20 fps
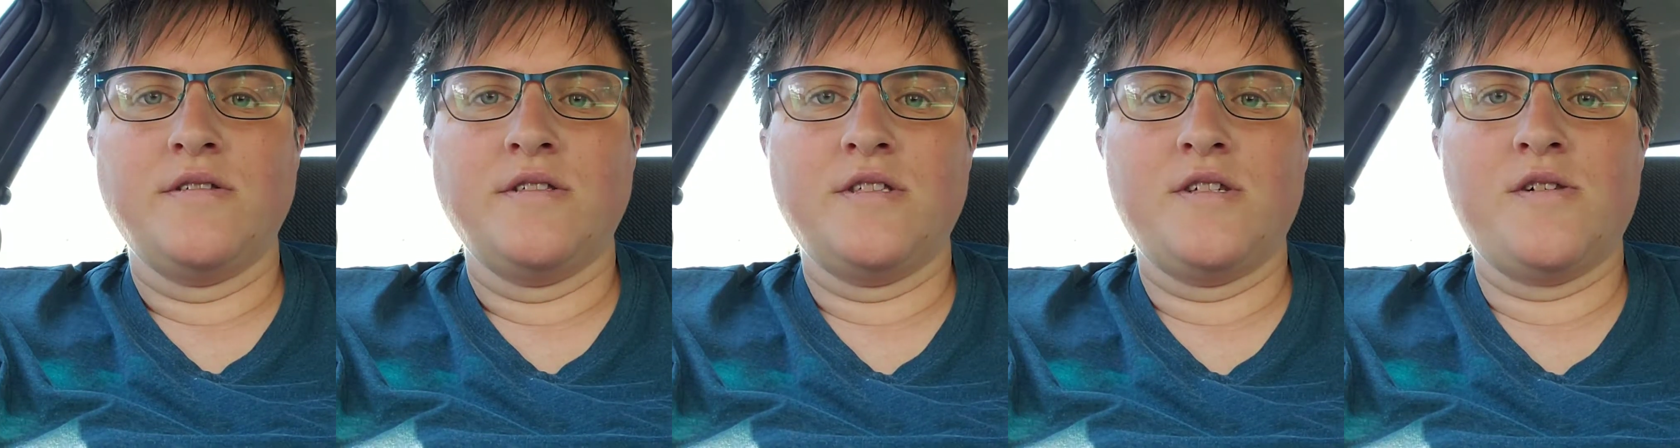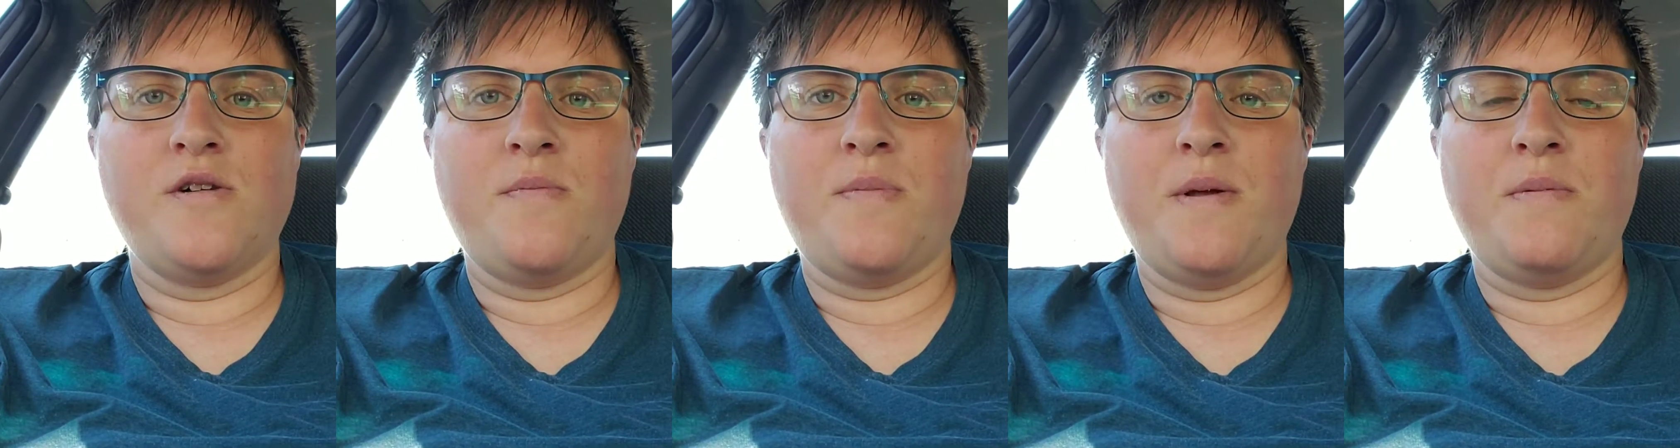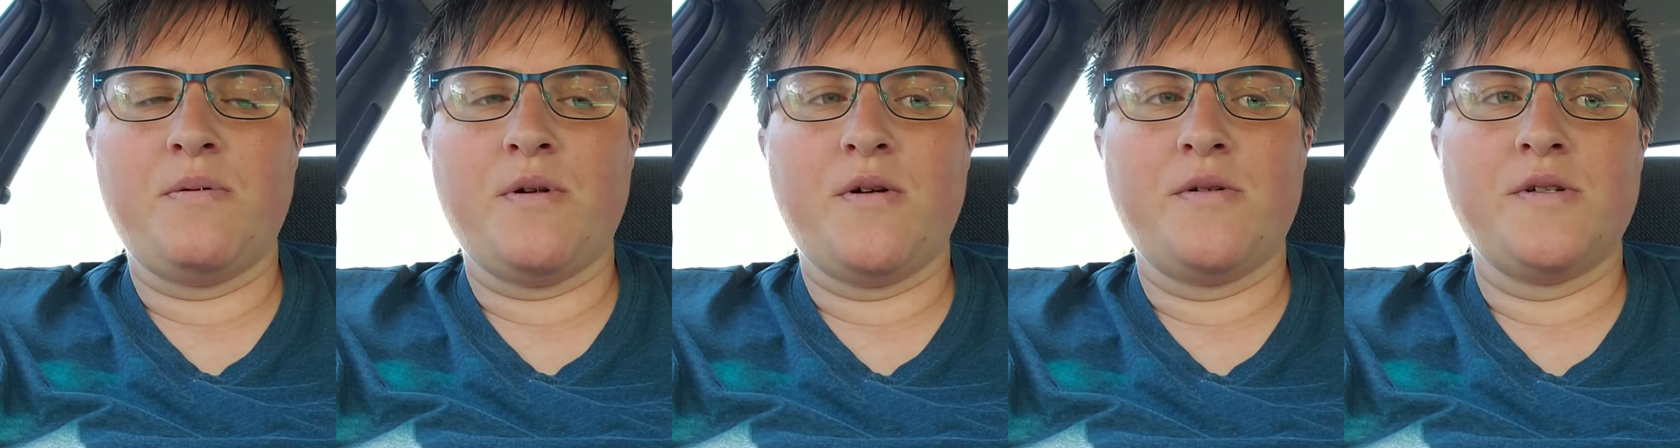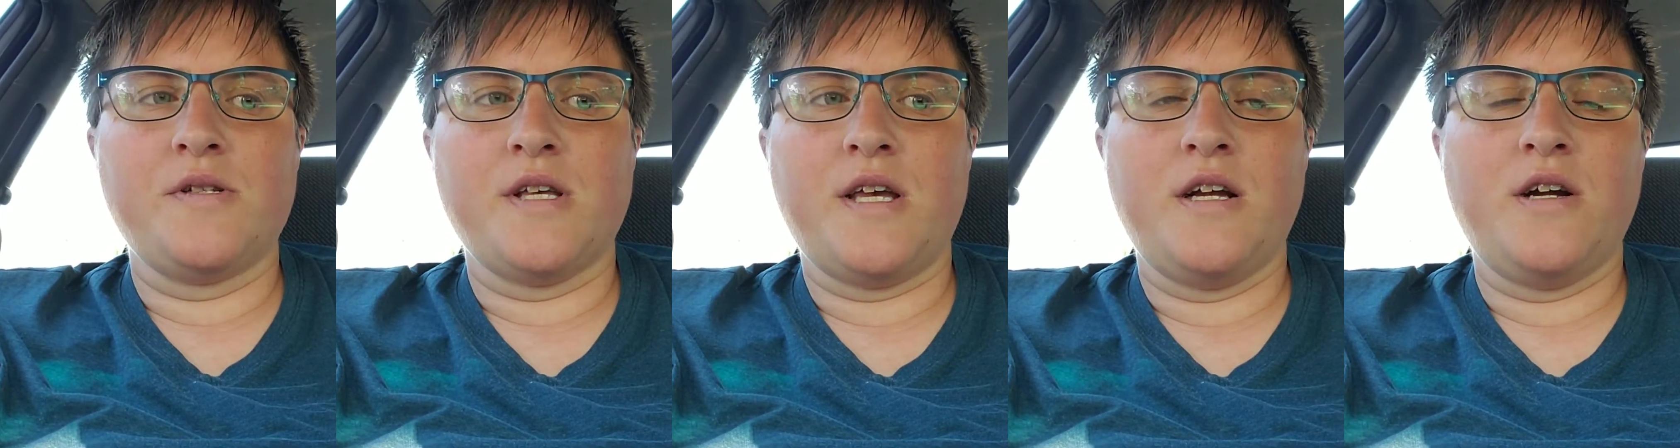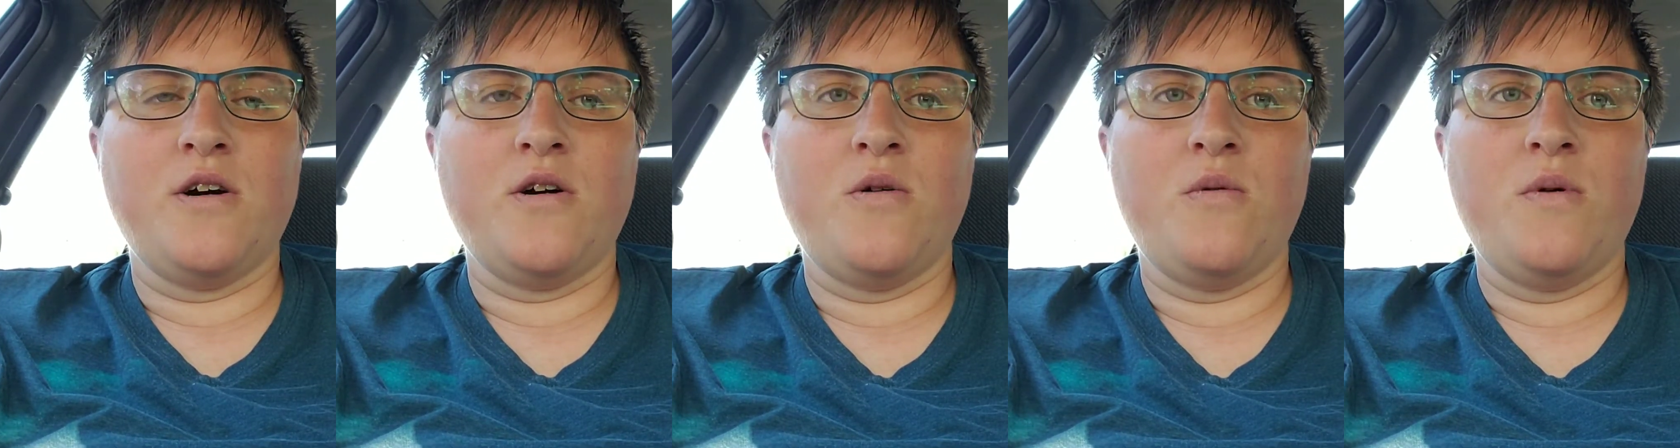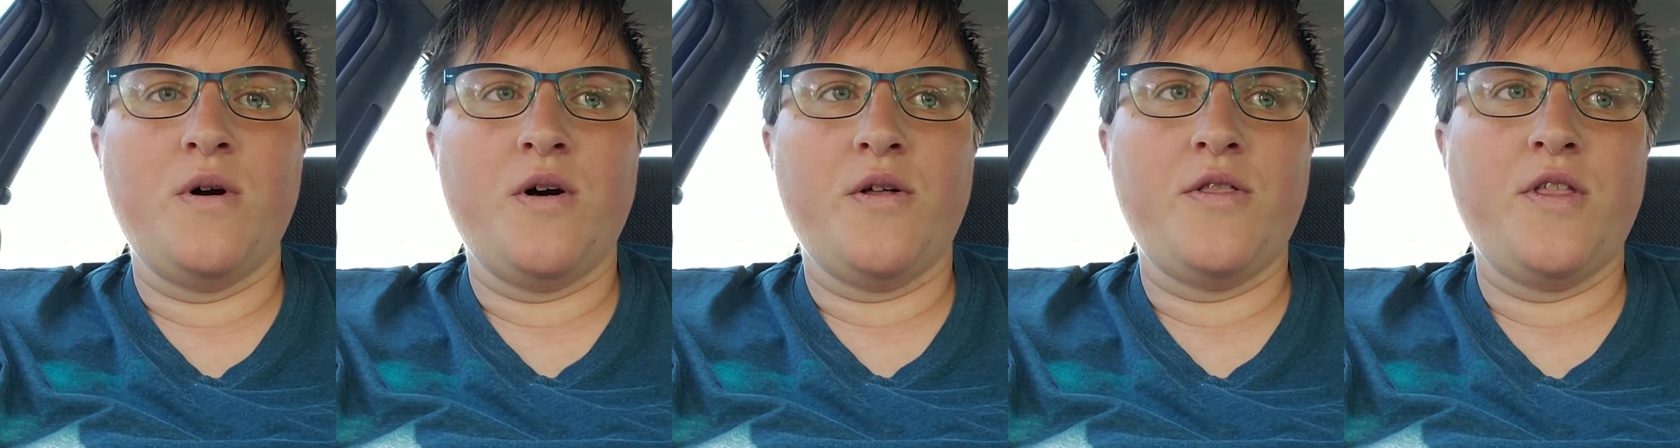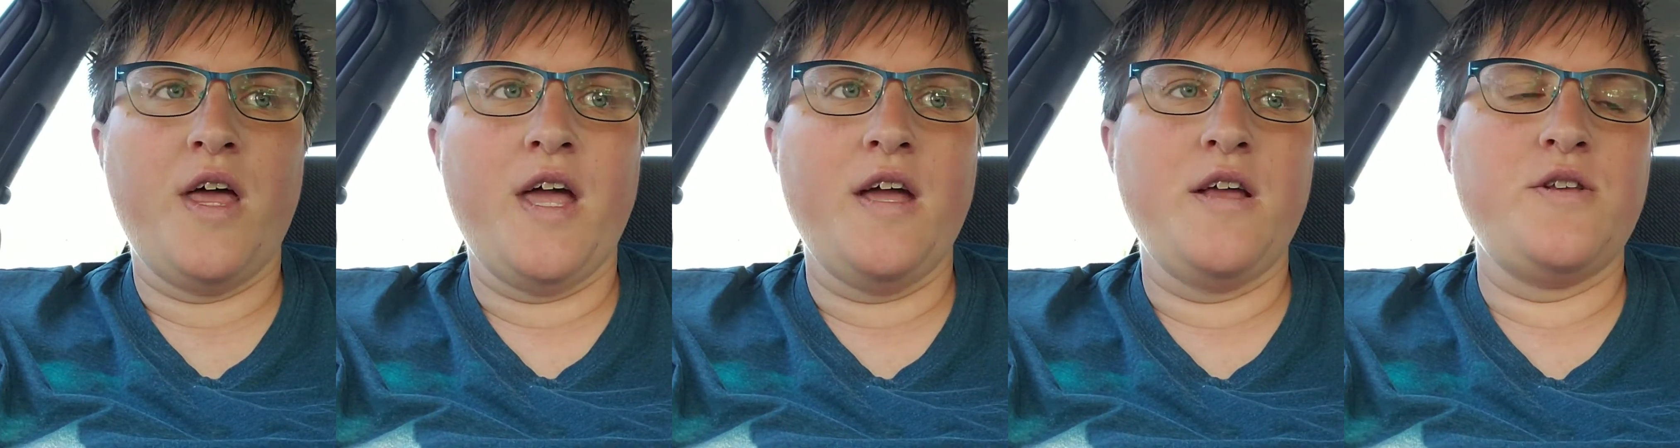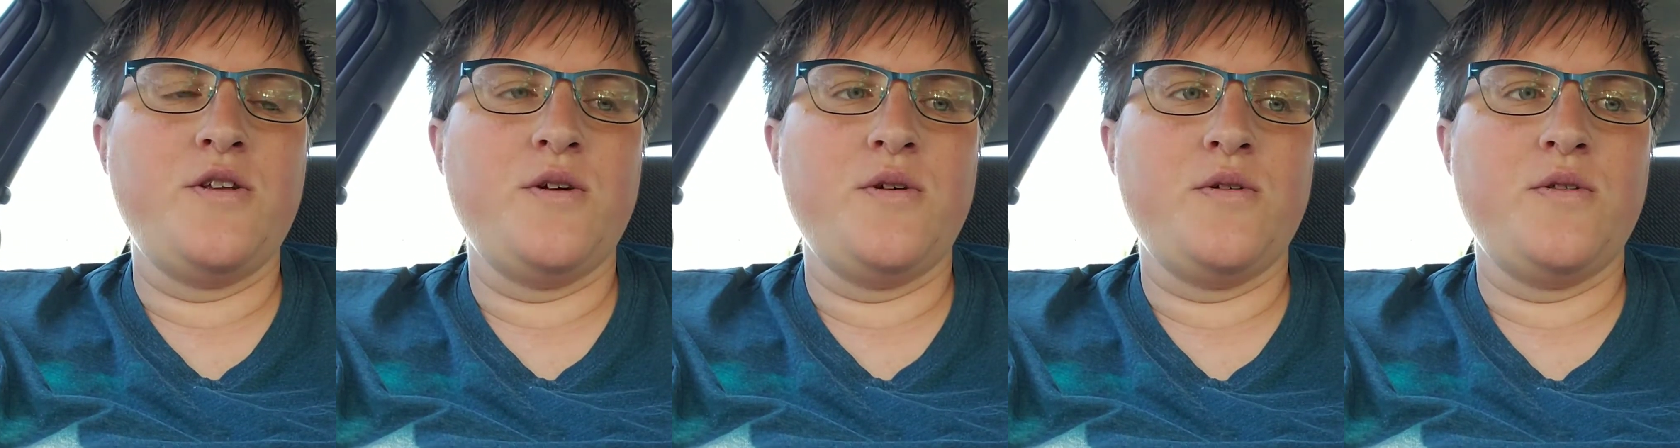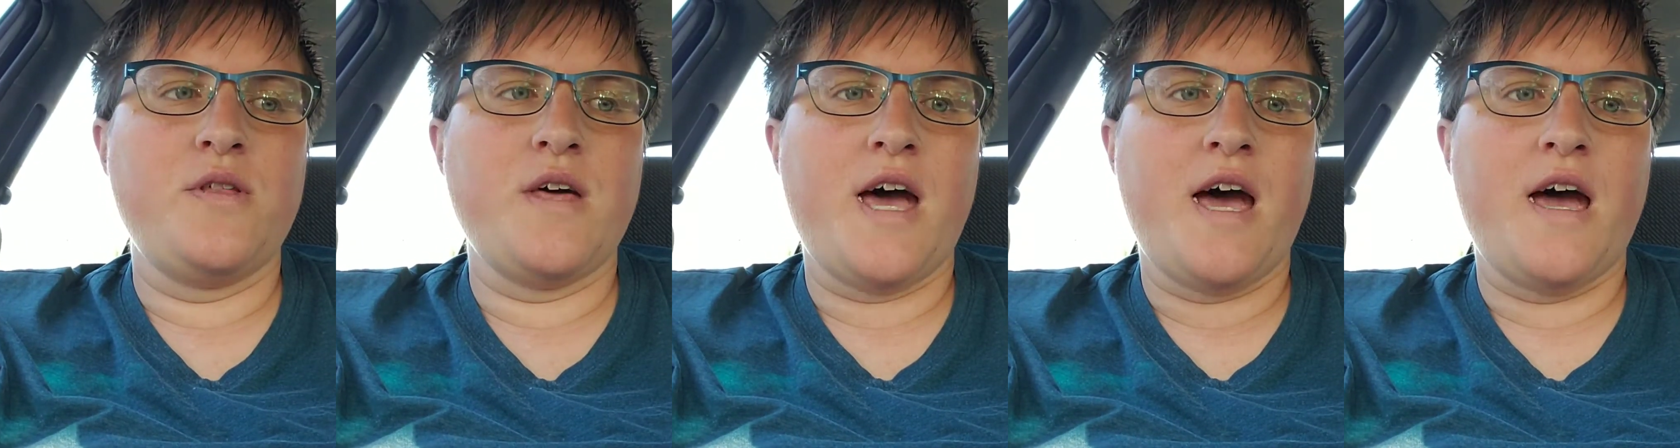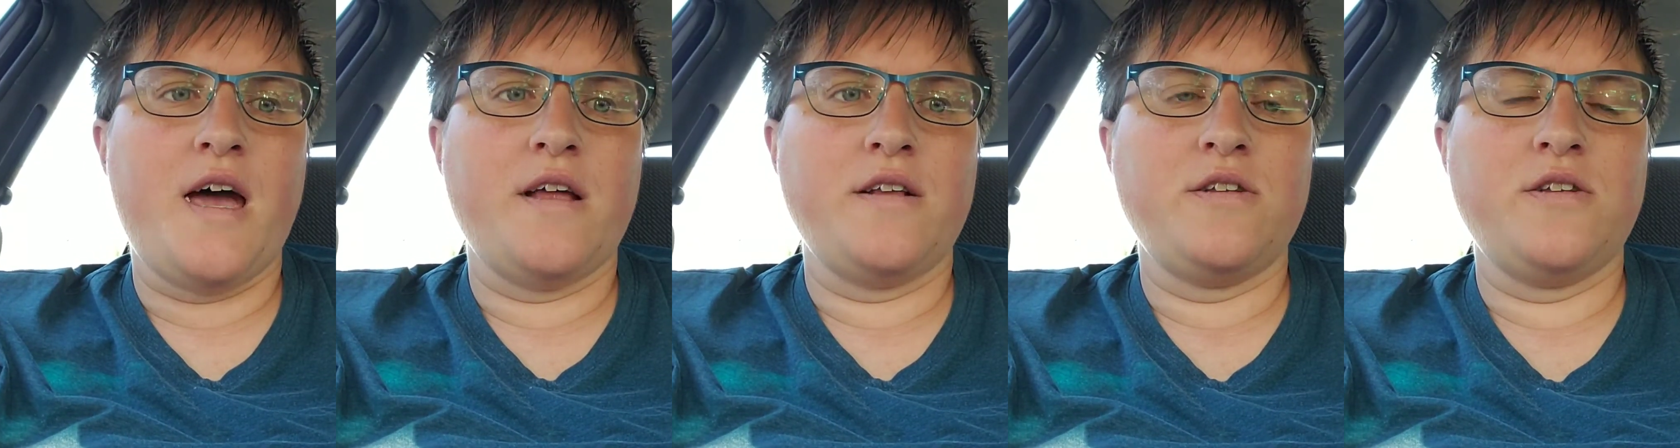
People are always like, oh, well, they do that,